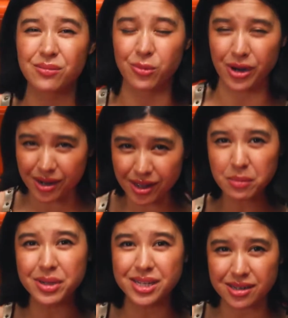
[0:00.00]
we're gonna
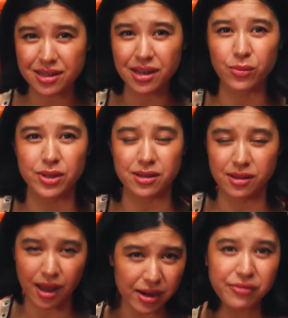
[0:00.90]
be dealing with a
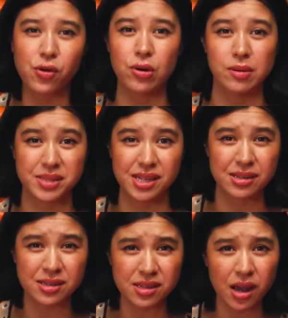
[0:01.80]
lot of
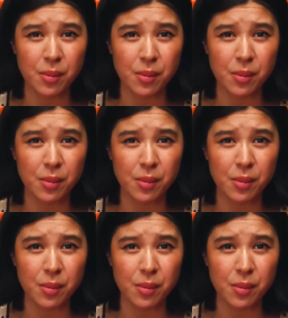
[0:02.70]
corpses,